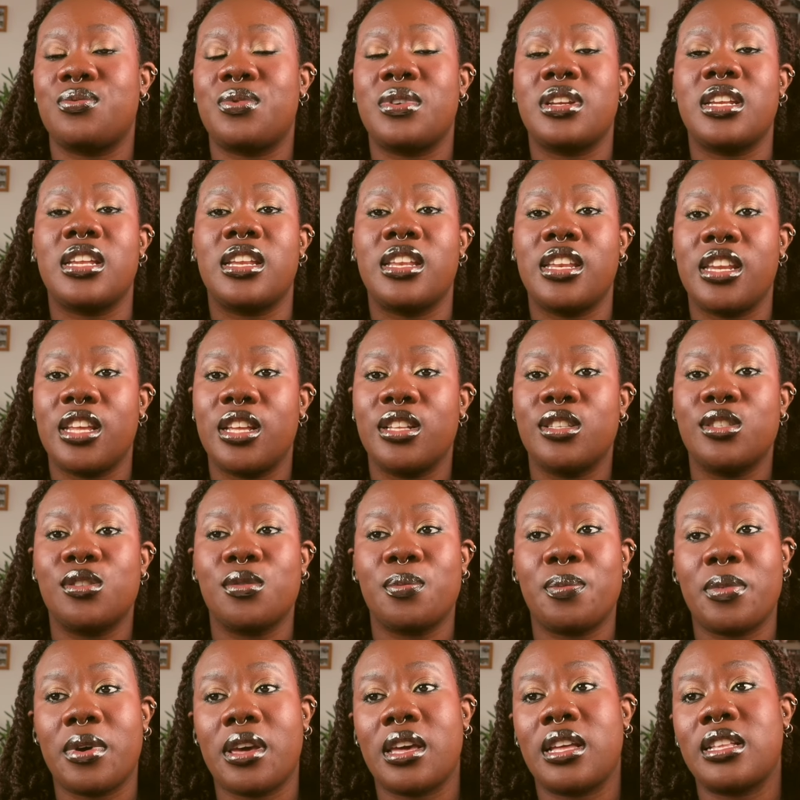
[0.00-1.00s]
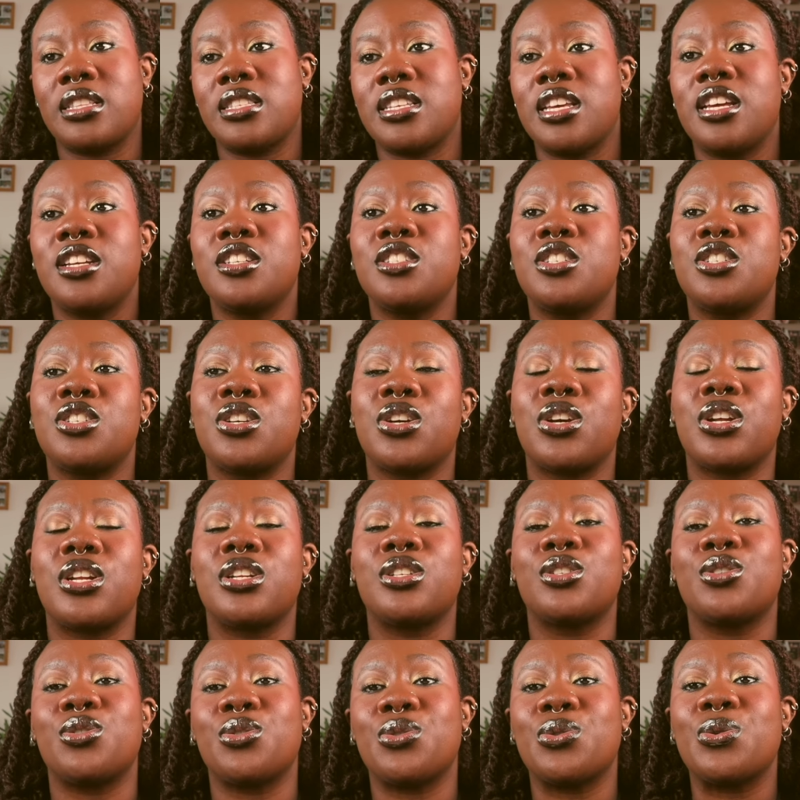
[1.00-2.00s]
really need to pay attention
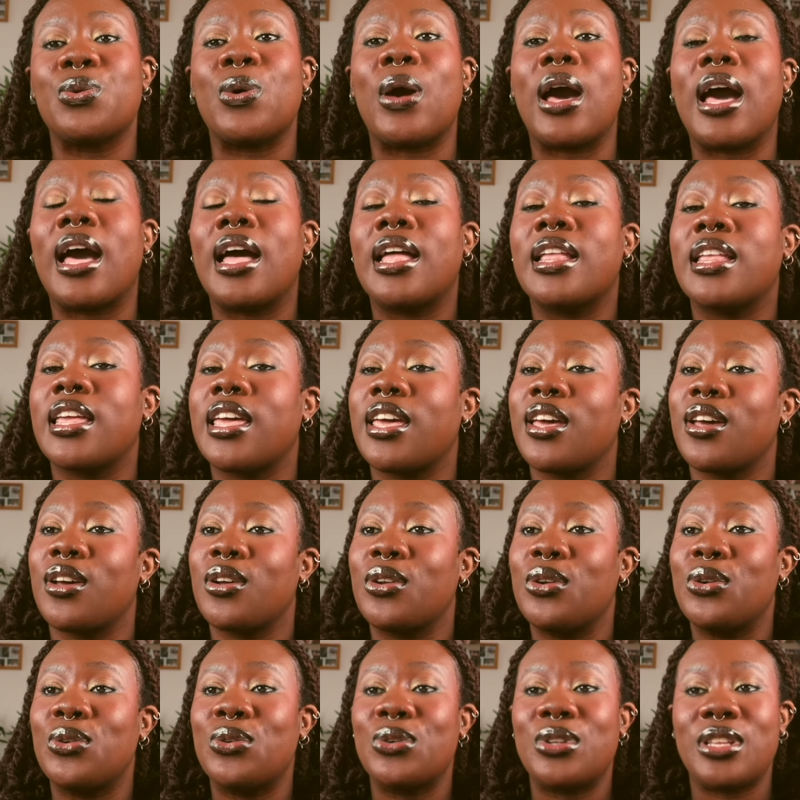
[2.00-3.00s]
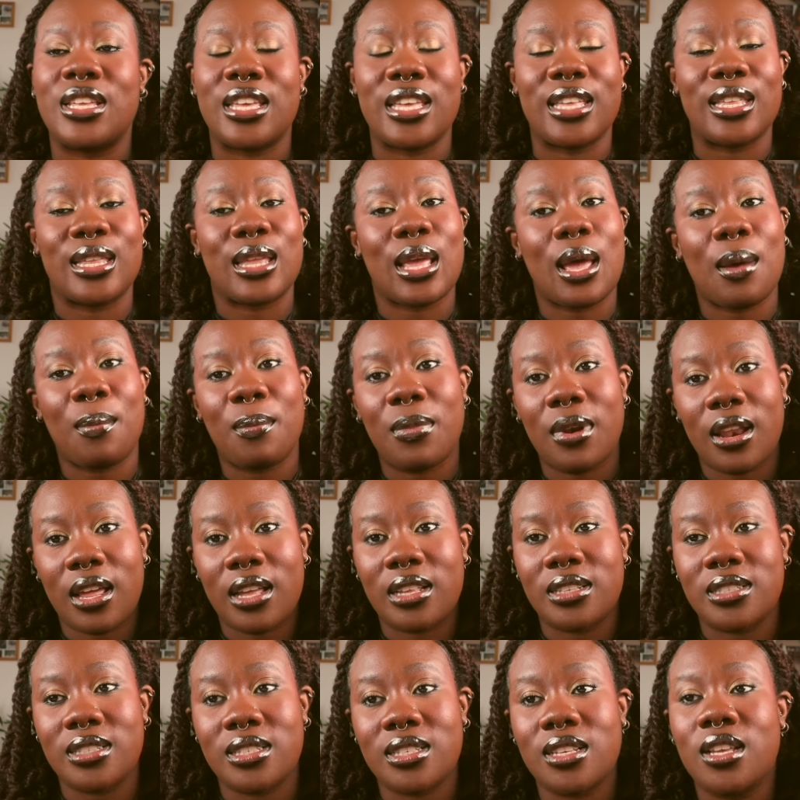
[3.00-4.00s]
to and include in their
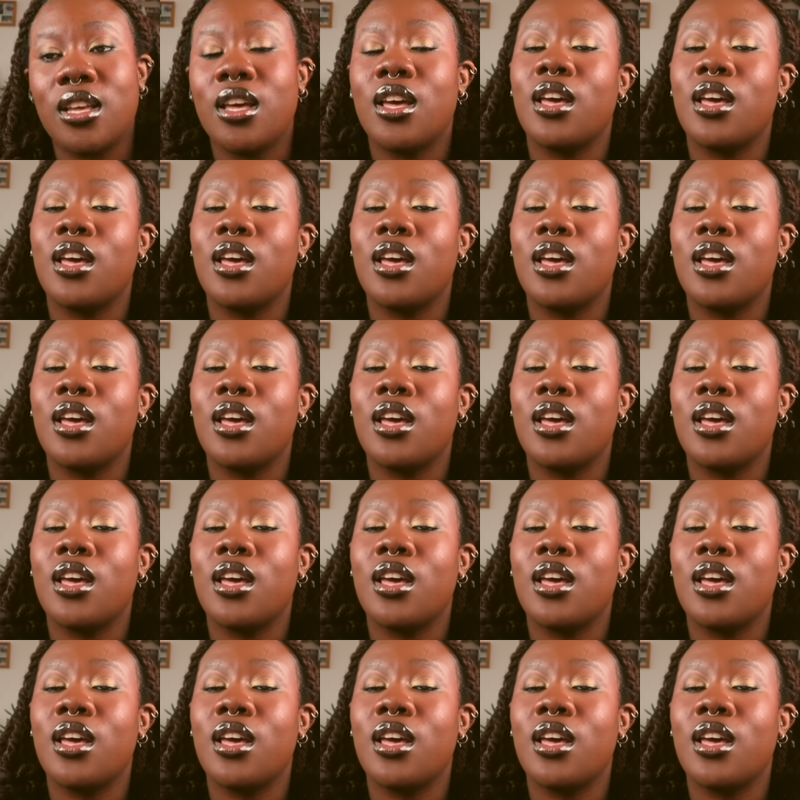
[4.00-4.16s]
plans.